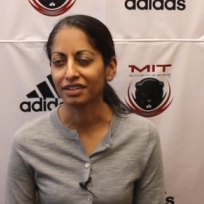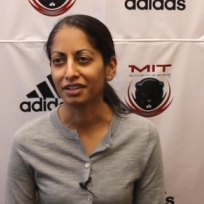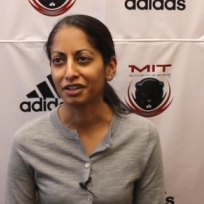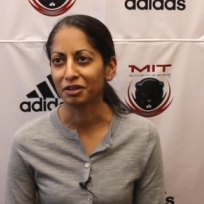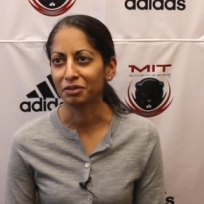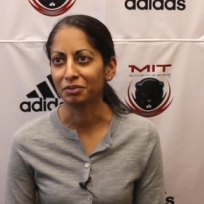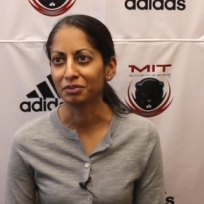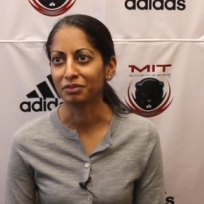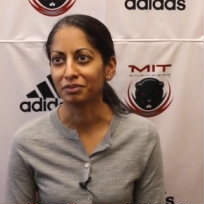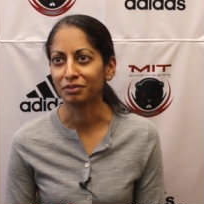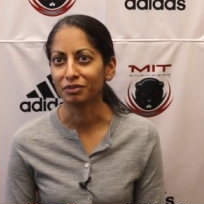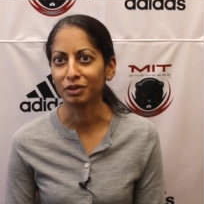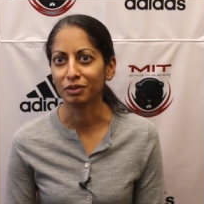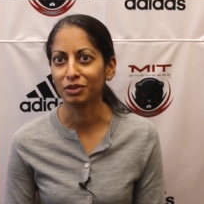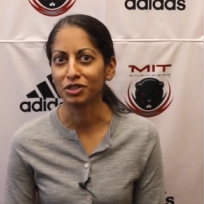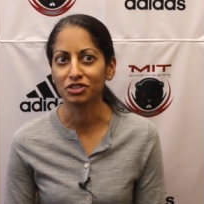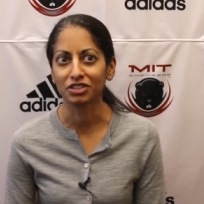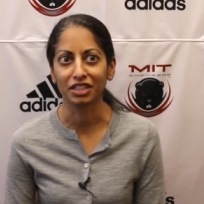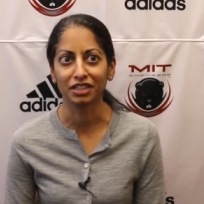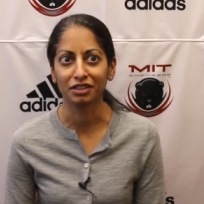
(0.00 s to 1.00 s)
Um, we
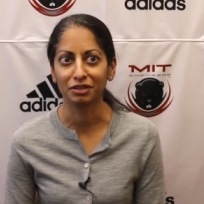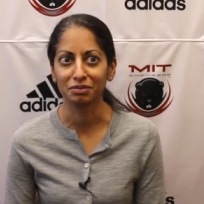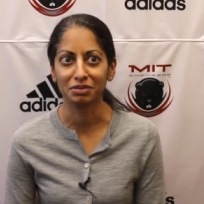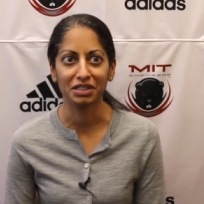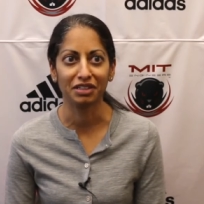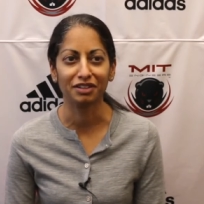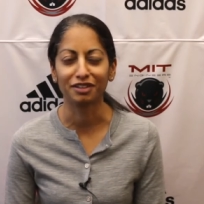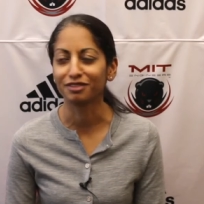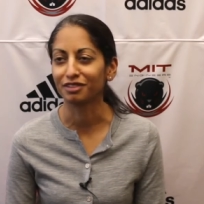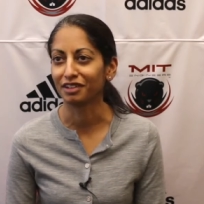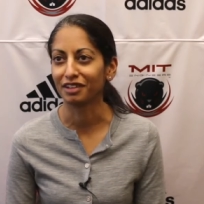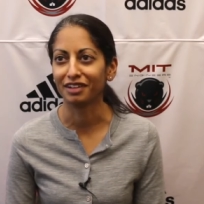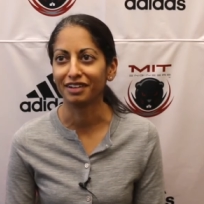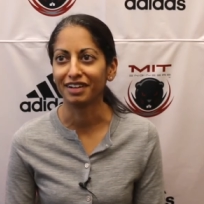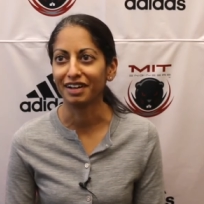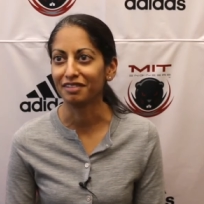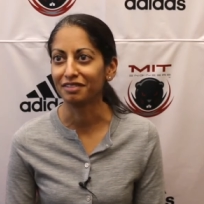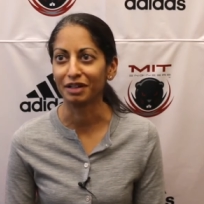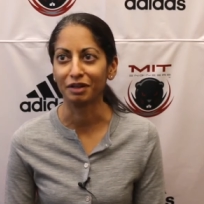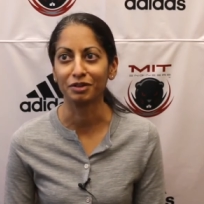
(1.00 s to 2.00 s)
wish they could be here
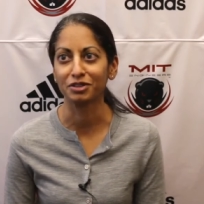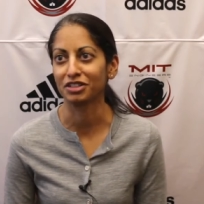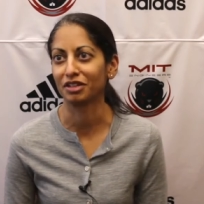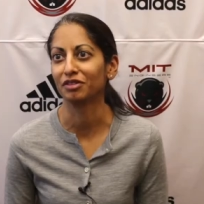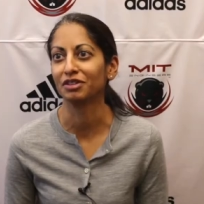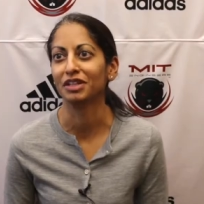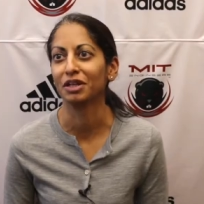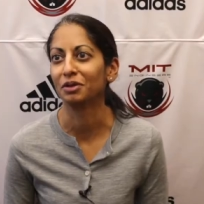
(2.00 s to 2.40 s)
for. I wish every